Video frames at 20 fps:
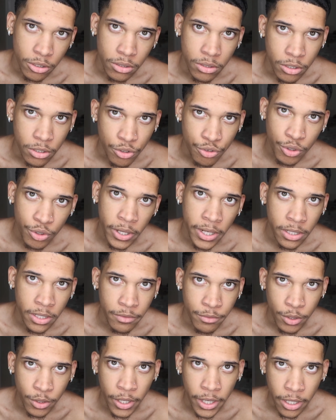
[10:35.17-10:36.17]
the train
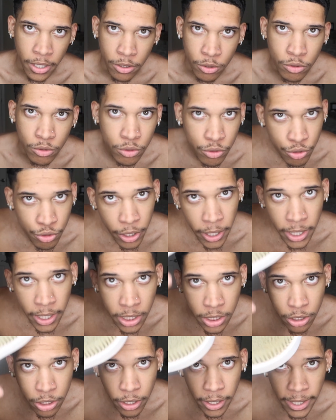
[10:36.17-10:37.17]
of your hair. You
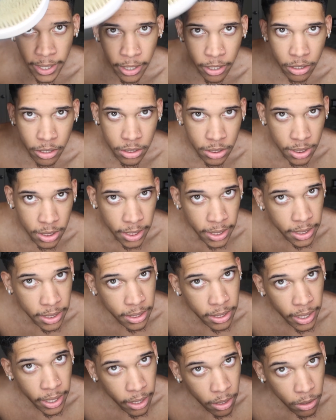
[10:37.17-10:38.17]
training your hair to lay
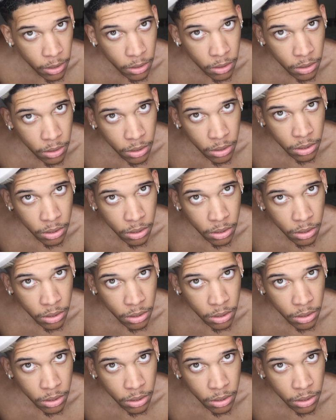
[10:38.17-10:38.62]
it down.